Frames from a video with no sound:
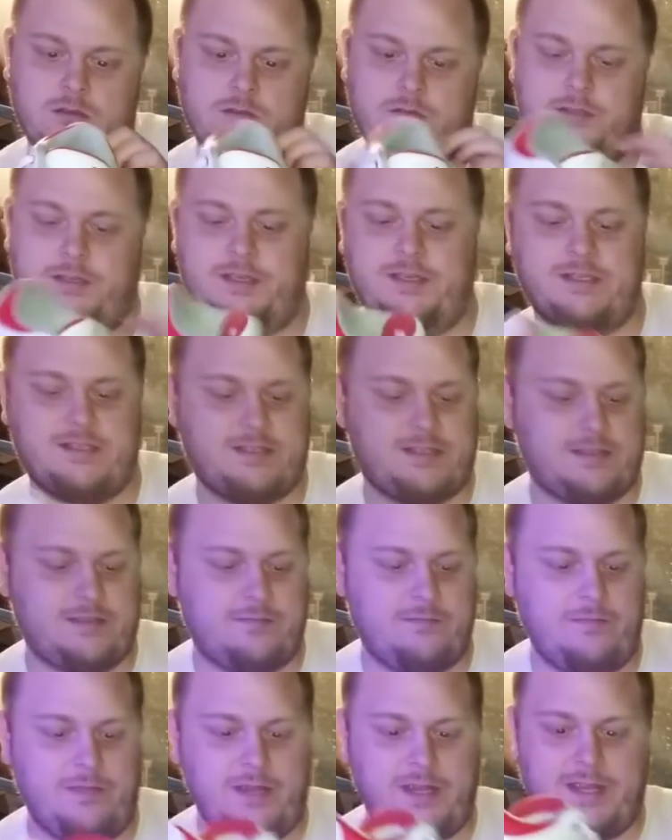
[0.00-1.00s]
These, to
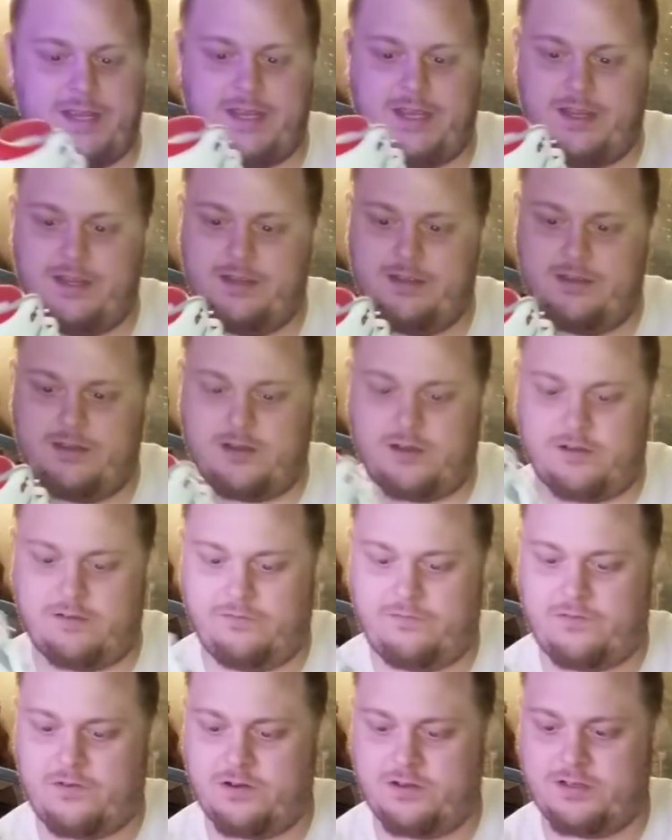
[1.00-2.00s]
me, on
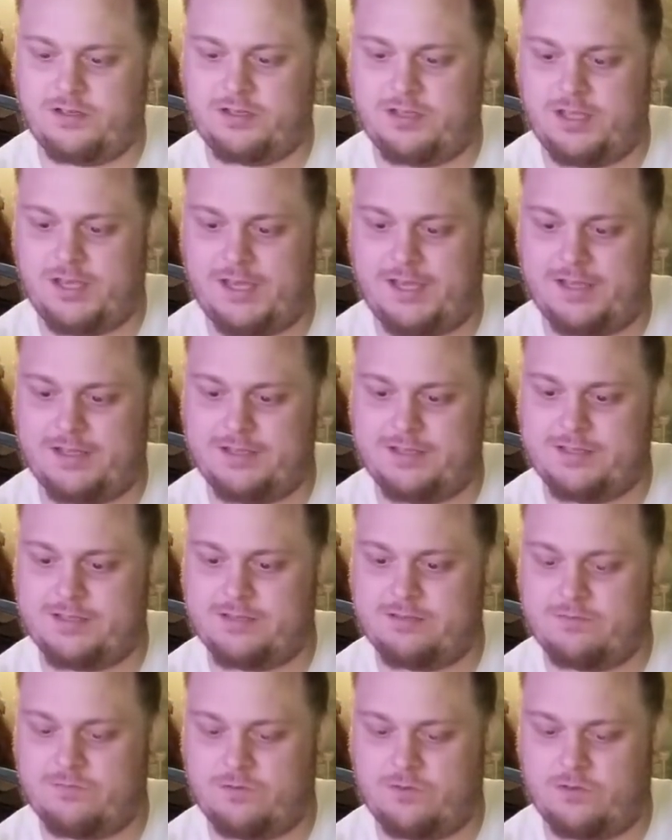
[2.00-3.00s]
first
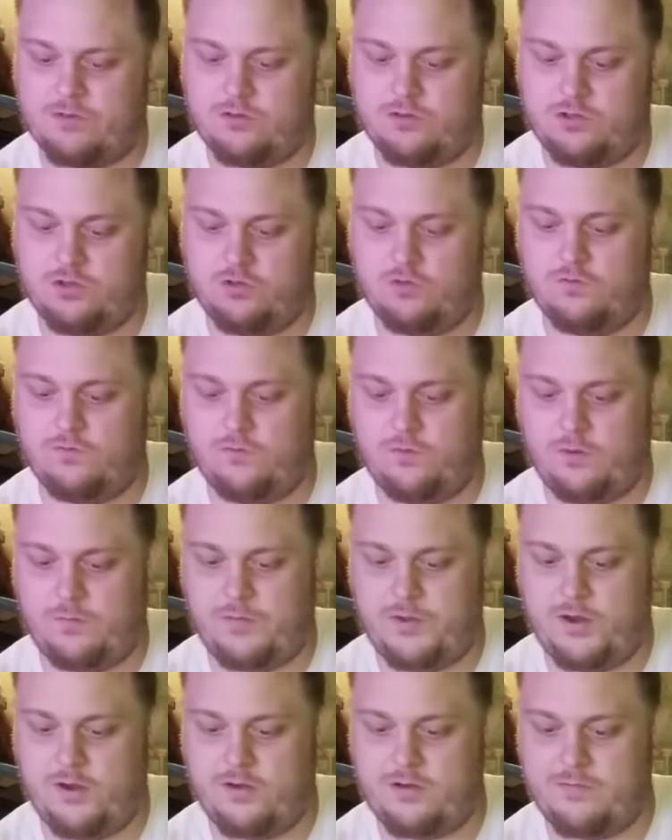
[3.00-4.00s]
glance, do
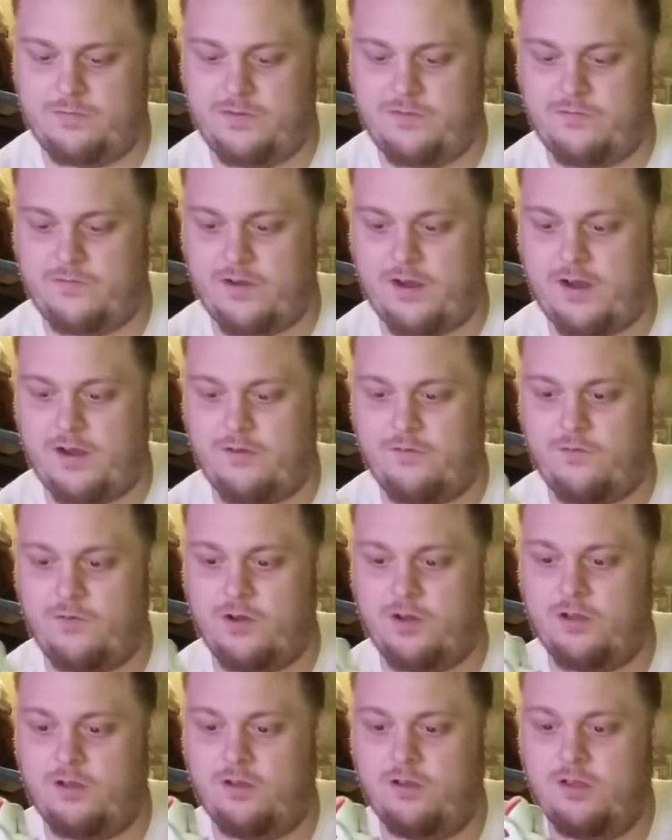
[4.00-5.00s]
appear to be very
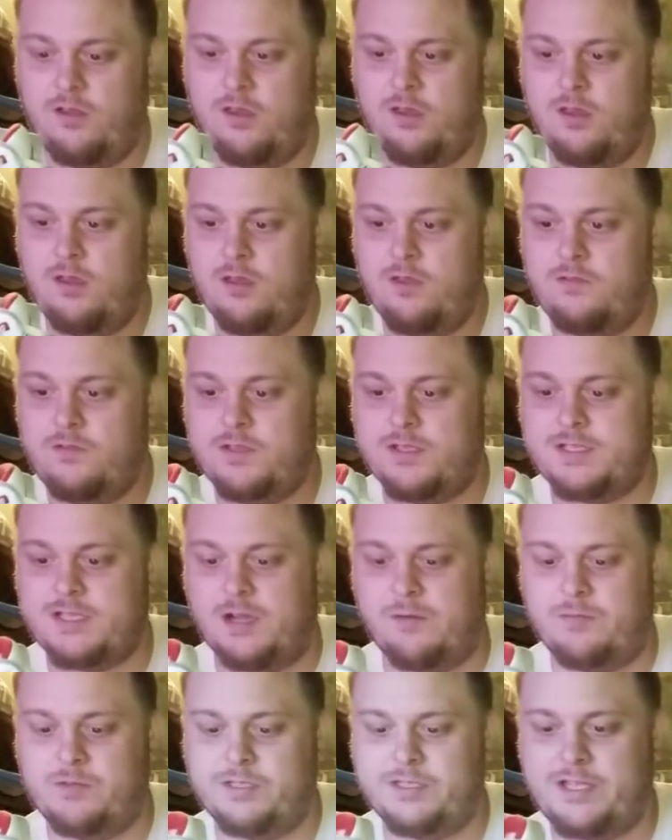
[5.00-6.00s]
real. The
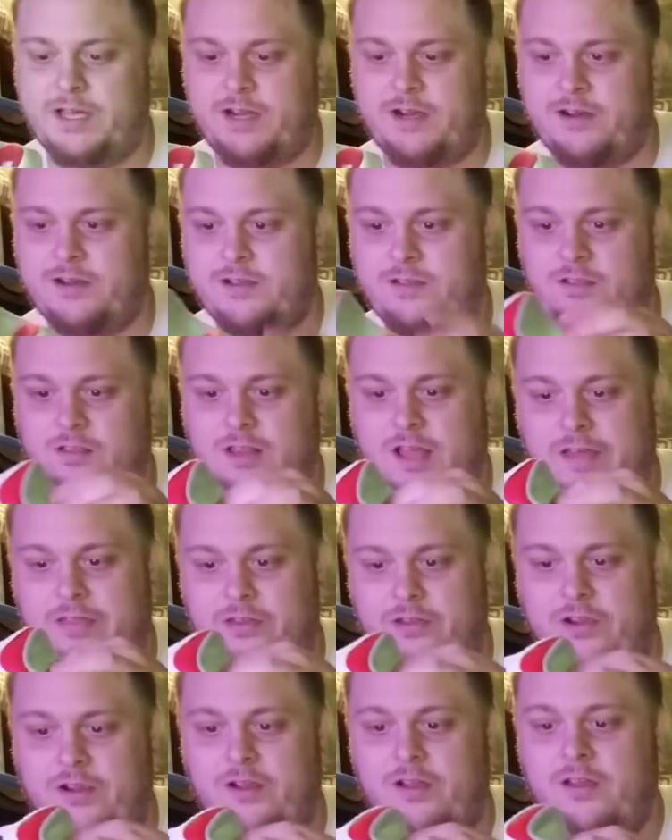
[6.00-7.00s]
tumbled leather,
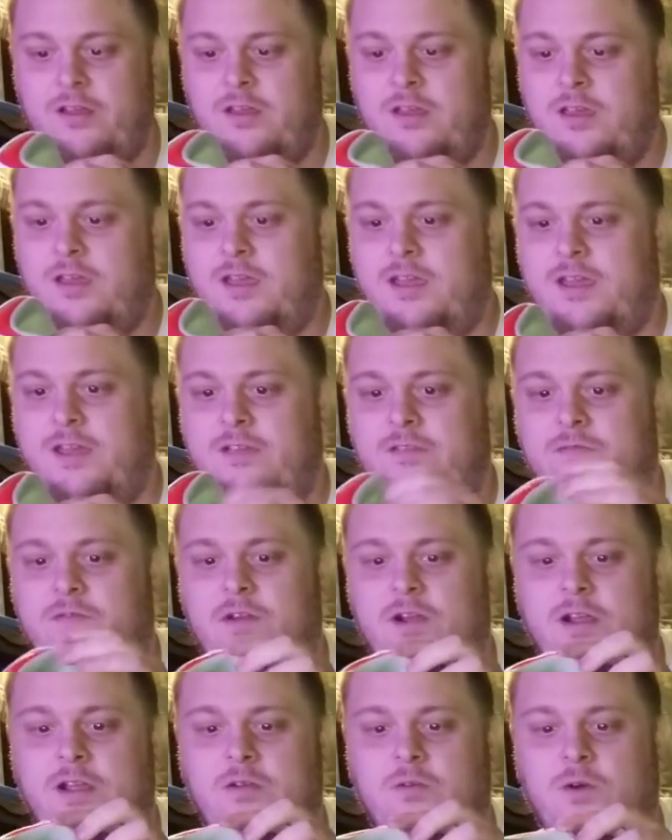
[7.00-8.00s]
leather is
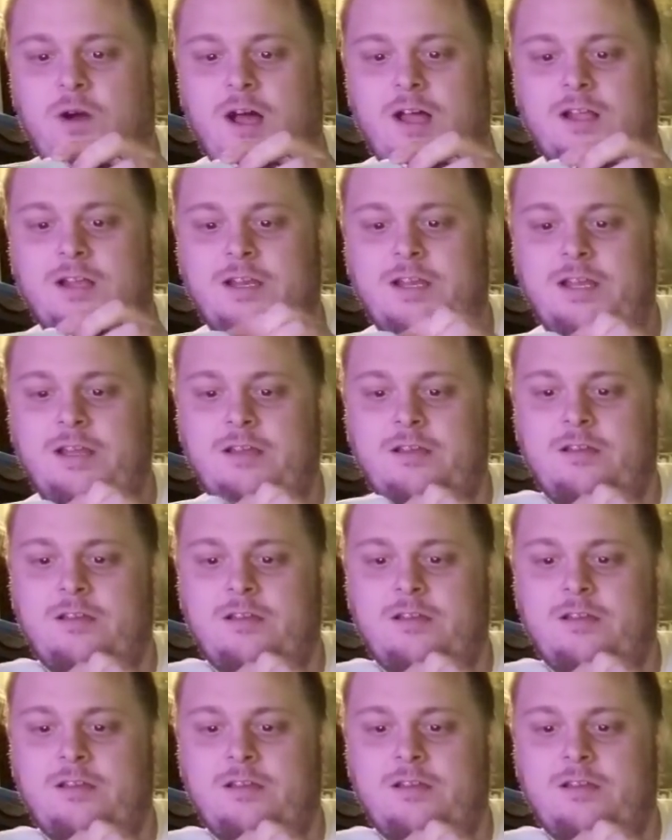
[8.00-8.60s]
very quality.